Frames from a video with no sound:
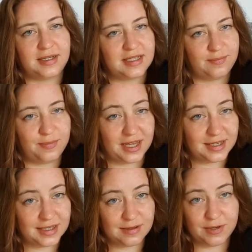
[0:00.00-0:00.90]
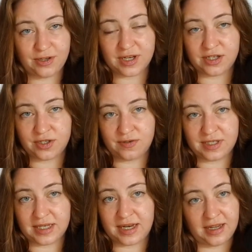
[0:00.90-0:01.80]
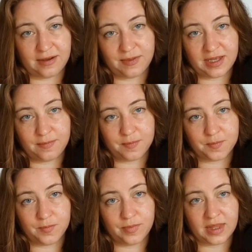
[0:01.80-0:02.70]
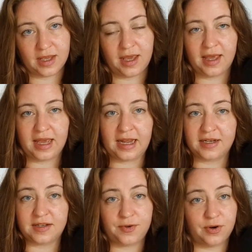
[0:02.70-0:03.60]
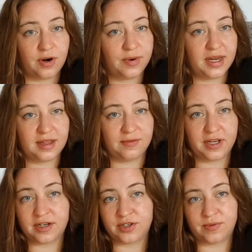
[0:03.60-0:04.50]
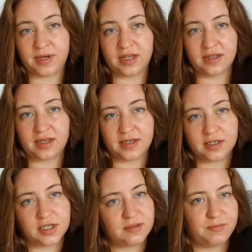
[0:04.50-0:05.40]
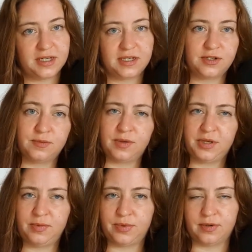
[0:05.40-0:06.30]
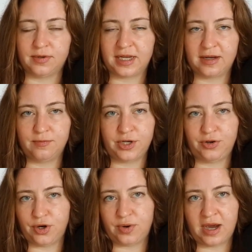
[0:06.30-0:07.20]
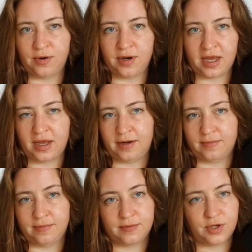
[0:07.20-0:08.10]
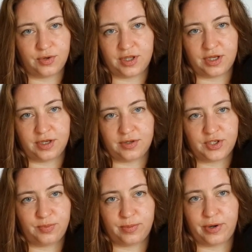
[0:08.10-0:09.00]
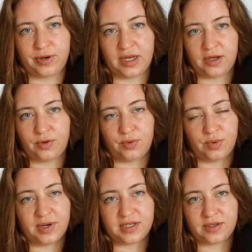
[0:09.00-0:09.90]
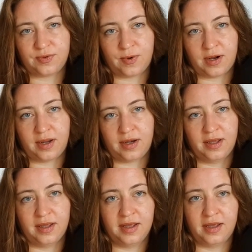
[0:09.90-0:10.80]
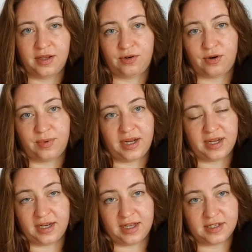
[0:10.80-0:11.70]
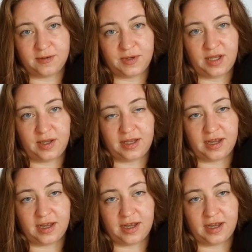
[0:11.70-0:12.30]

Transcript: is the best, but you can choose any of them. And if you're already living in Germany, then just speak to German people. Like when you go out and go to the supermarket, go to a restaurant, you're already going to get so many